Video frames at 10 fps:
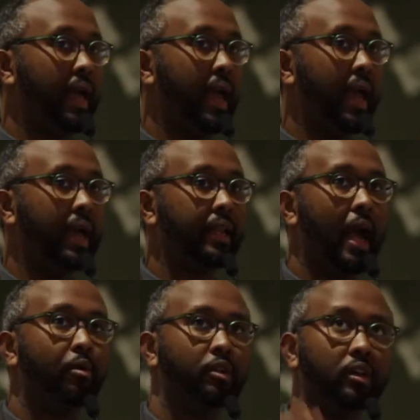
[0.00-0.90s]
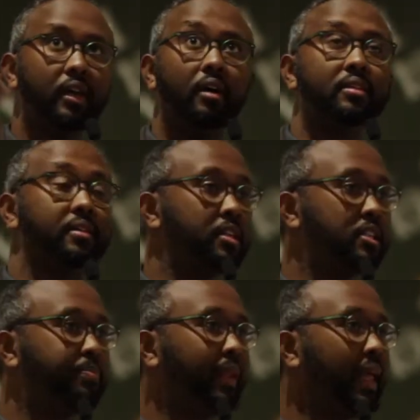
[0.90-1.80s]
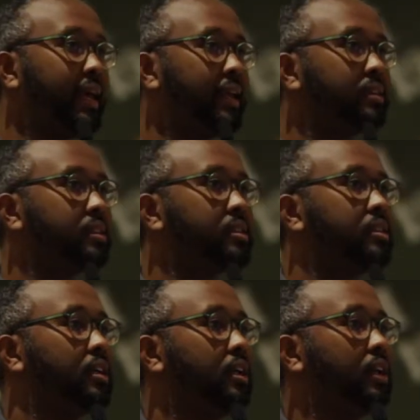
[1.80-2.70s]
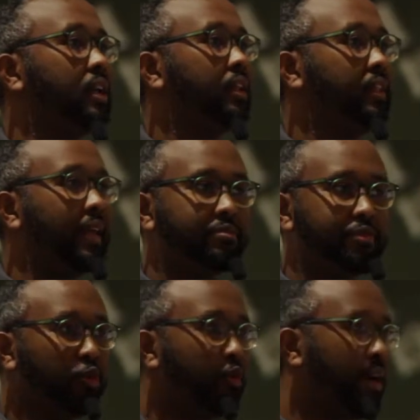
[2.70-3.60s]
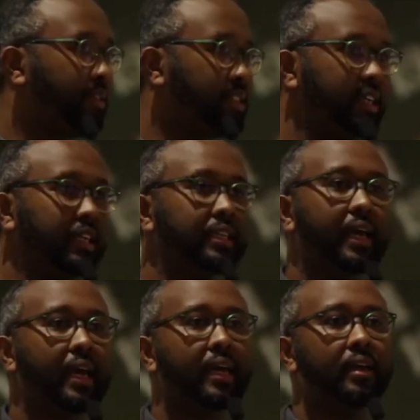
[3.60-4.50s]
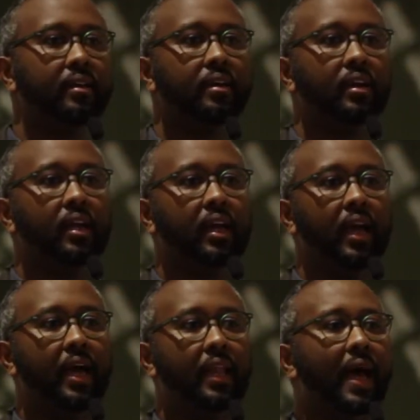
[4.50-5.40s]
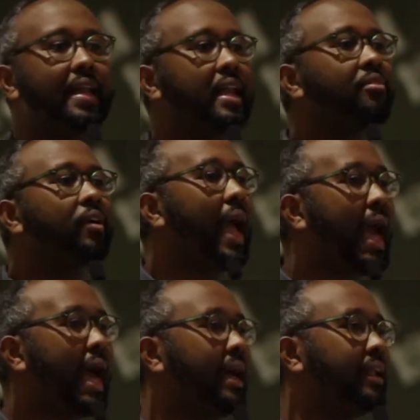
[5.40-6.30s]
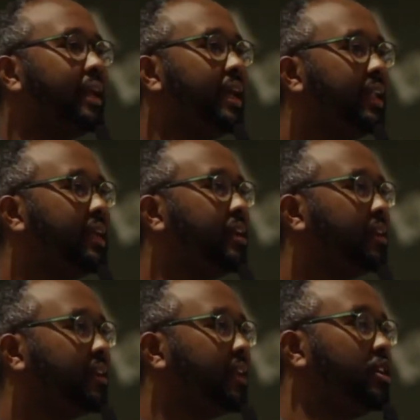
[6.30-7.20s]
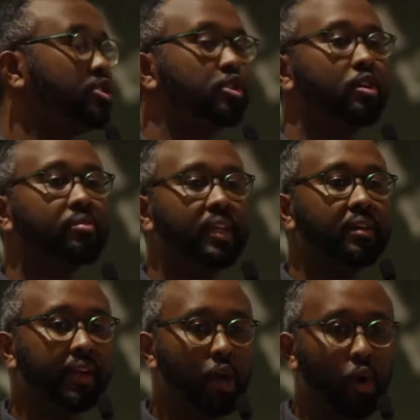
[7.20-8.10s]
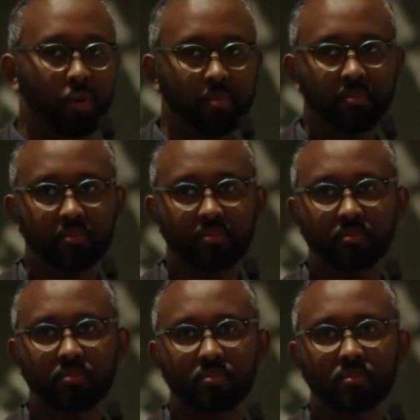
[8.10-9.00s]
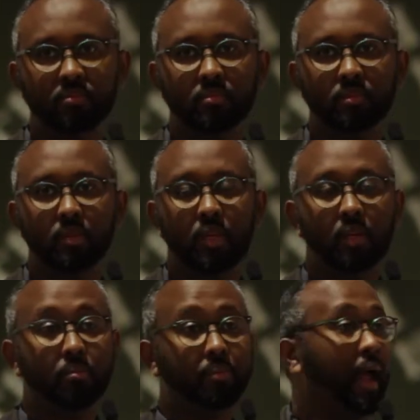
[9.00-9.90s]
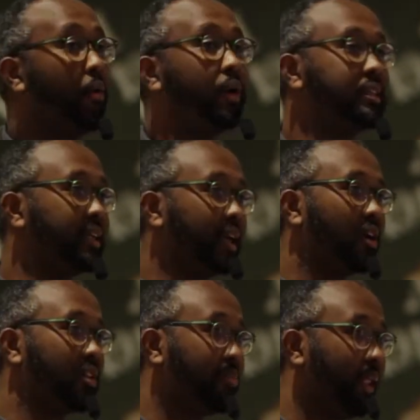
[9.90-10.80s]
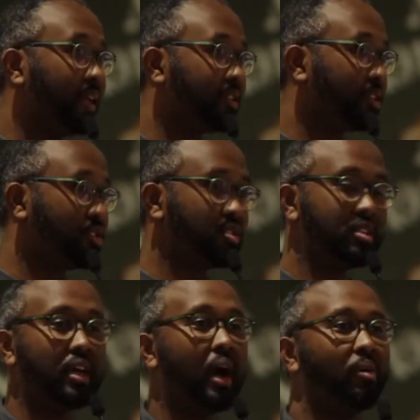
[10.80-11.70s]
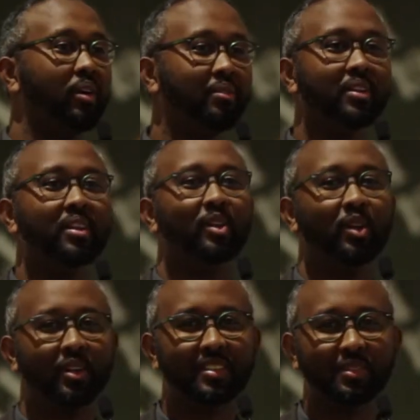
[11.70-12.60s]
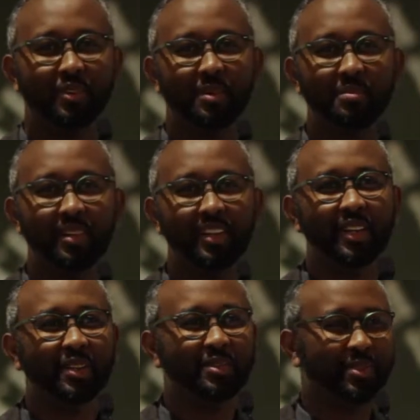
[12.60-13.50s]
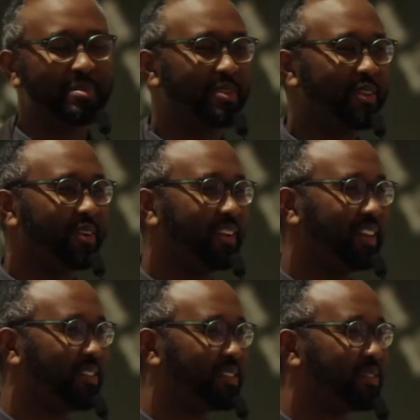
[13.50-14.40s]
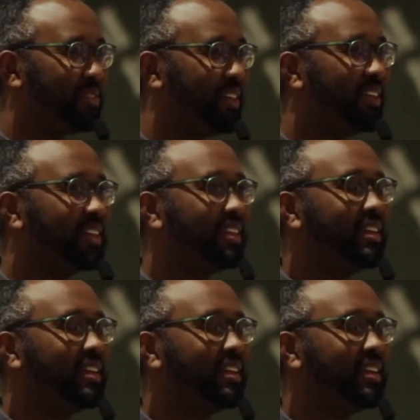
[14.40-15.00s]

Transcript: And I would look out to these planes that flew every single day, and I never had any inclination of leaving home. But I wanted to get on the plane just to see how everything looked from 30,000 feet.